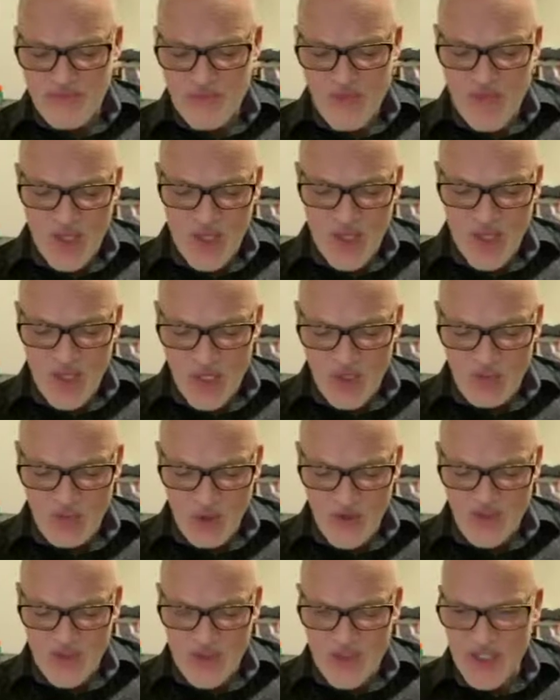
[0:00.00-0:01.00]
God
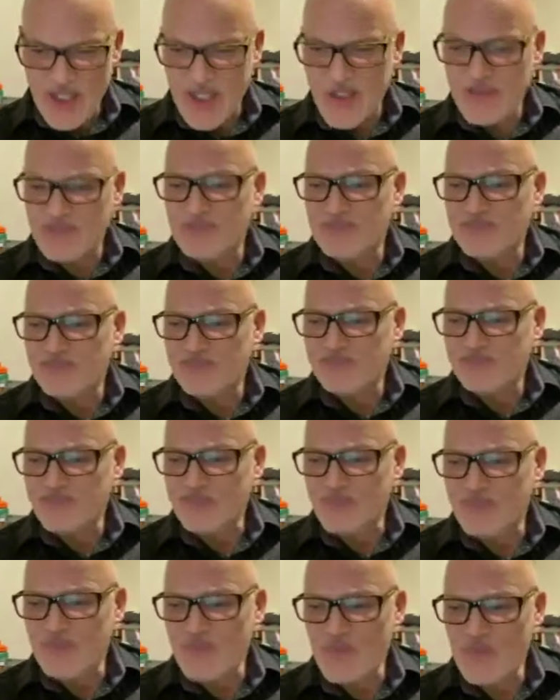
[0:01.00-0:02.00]
prophesied
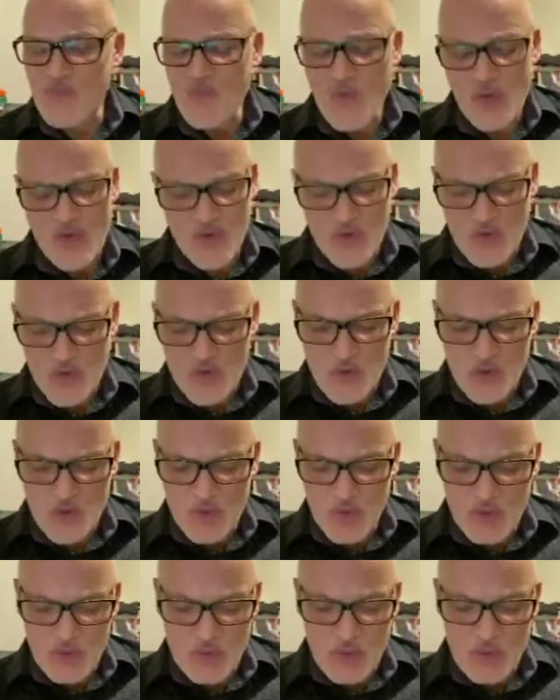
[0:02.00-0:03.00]
through
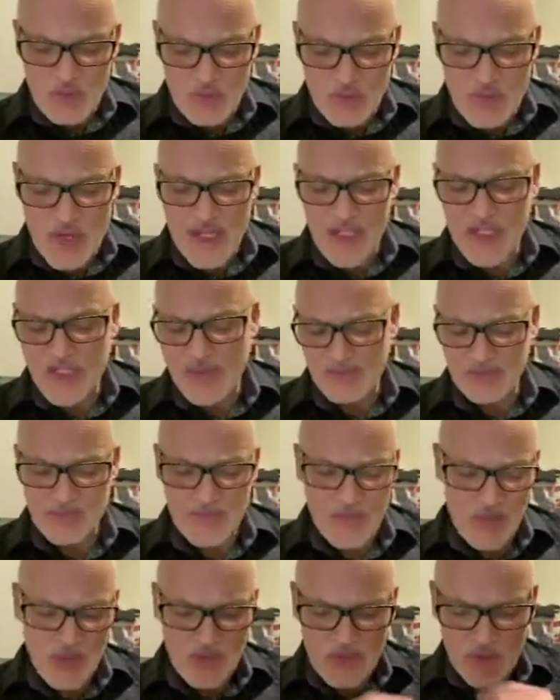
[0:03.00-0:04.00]
Micah
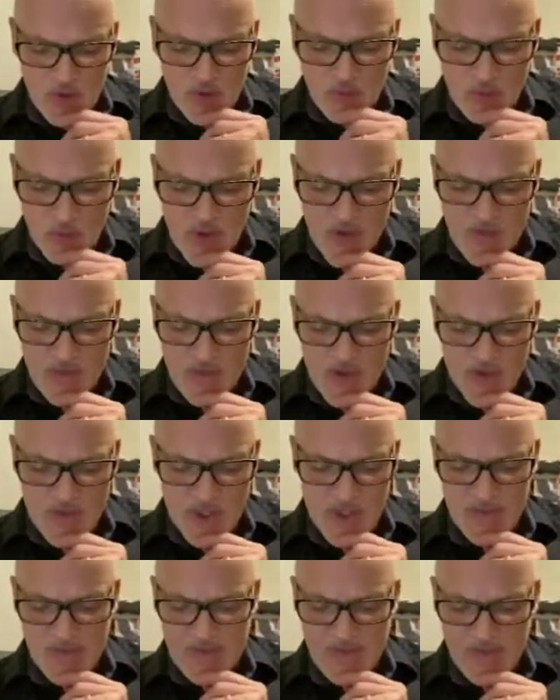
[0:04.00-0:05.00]
about the birth of his
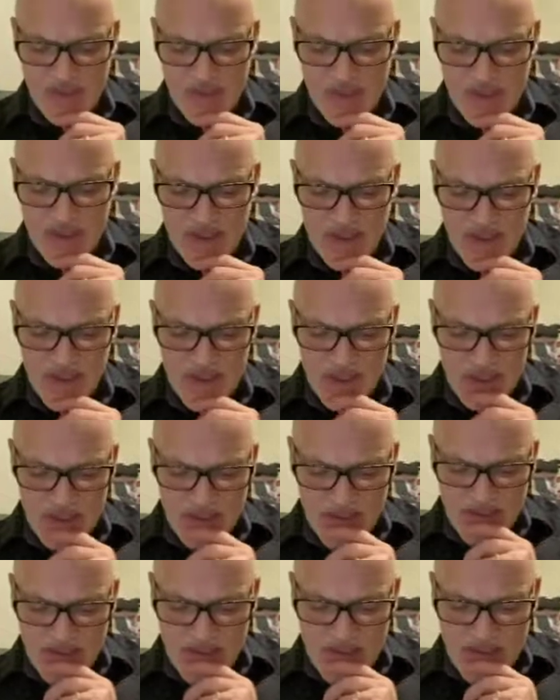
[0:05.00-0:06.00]
son
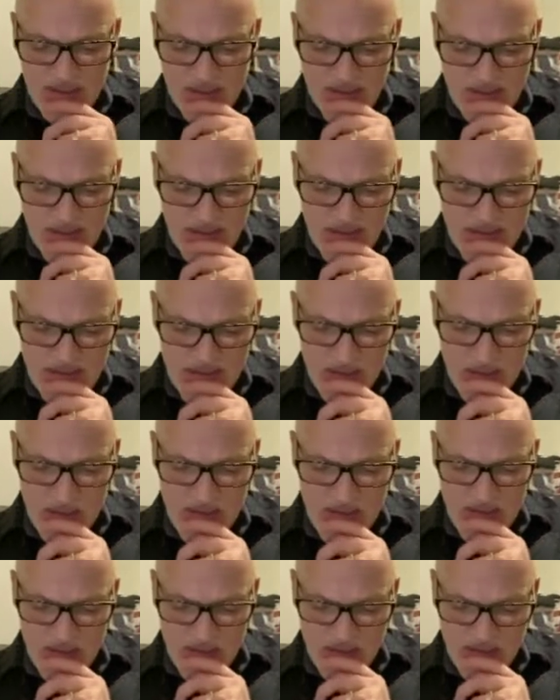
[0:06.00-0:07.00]
and says
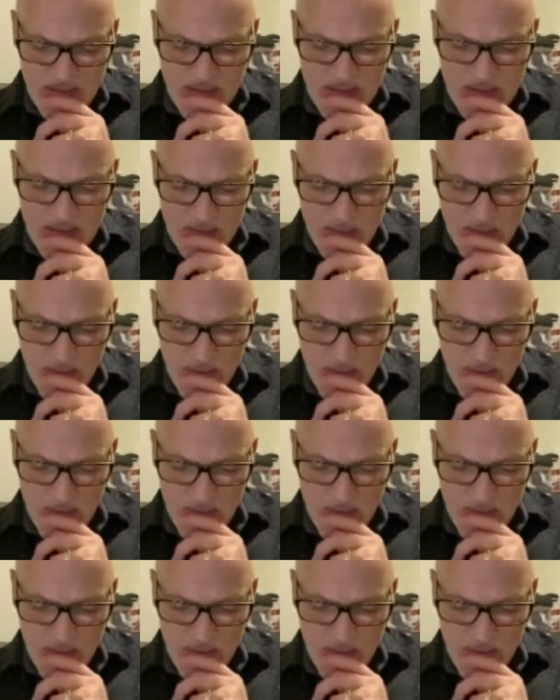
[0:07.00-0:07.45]
this.